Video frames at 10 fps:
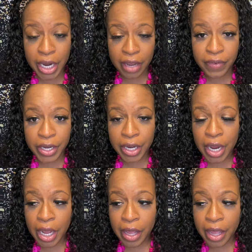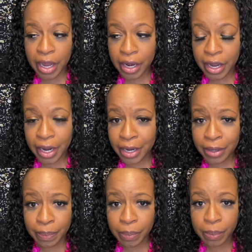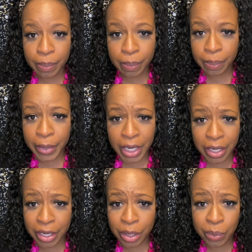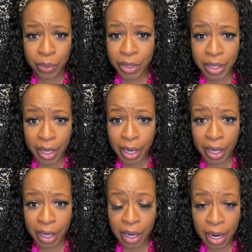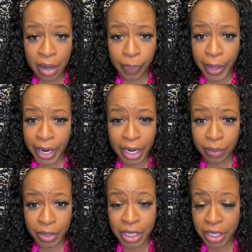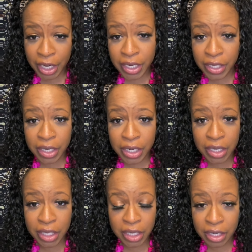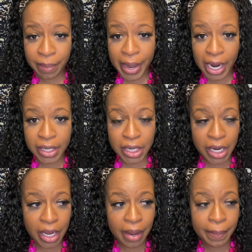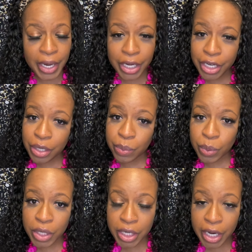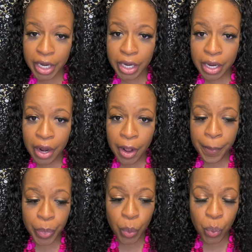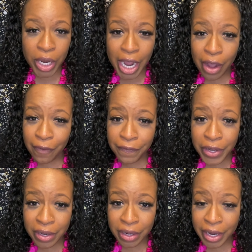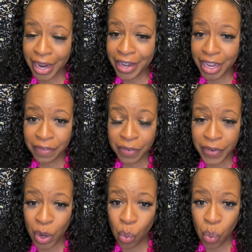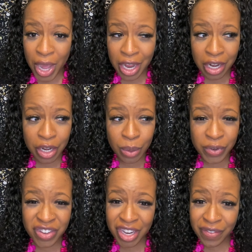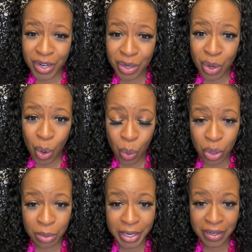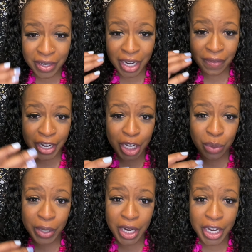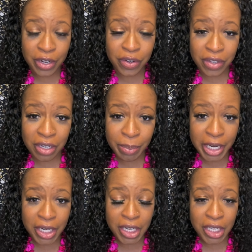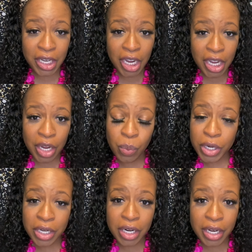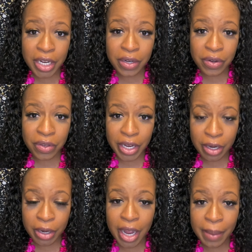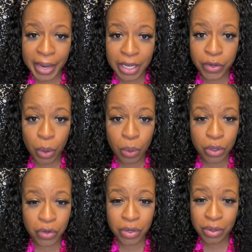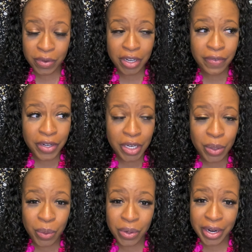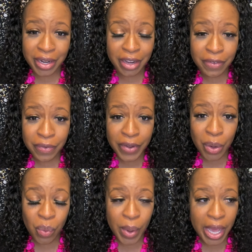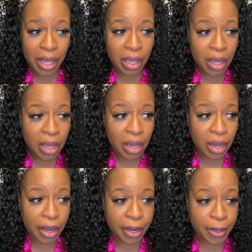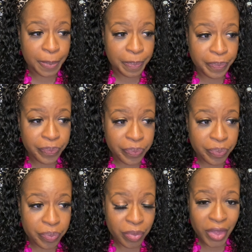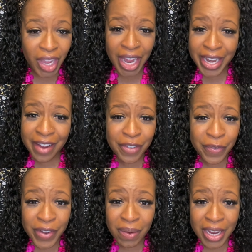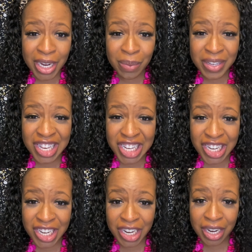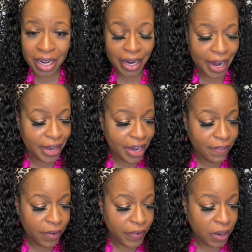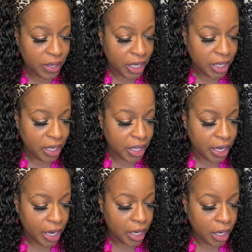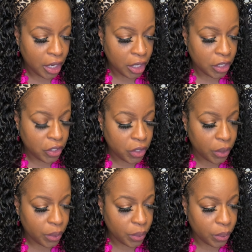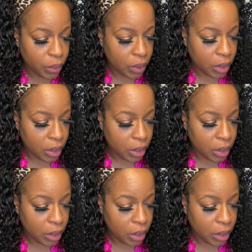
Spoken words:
heavy and I made it through the day. Like, I really tested these to the max, and I made it through the day without feeling like, I never felt wet. There was never an odor, because they have like 3 layers in the panties, and one of the layers like combats odor. So there was never any odor. I never felt wet. I never felt like it was leaking. Like, I never felt any of that. So